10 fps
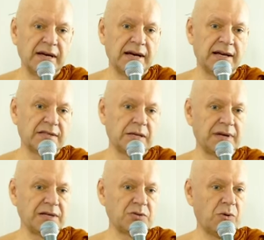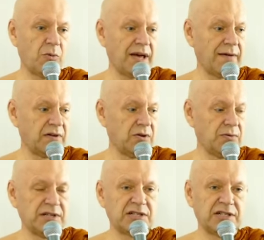And sometimes all we have to do
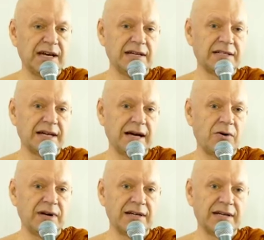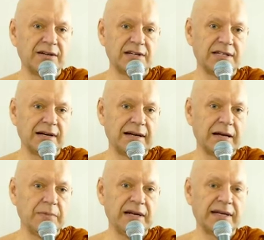is change our attention a little
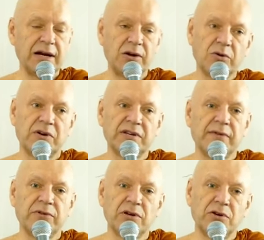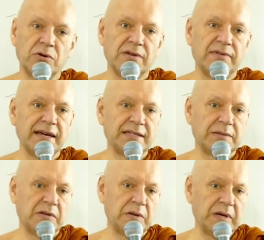bit and look for the good things in
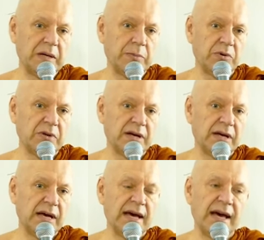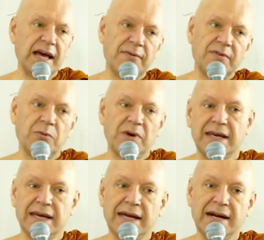other people. Everyone
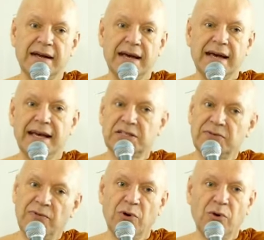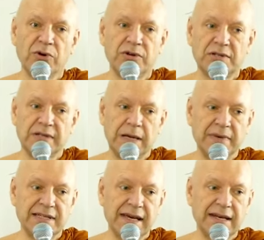here is flawed to some
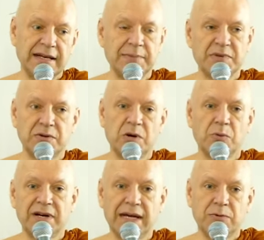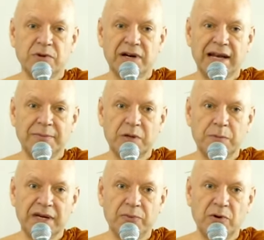extent. I'm sure no one here will claim to
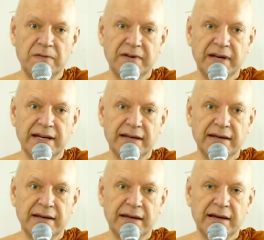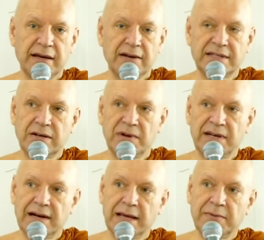be perfect. Does anyone
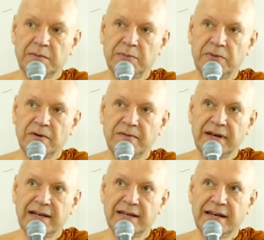here claim to be perfect?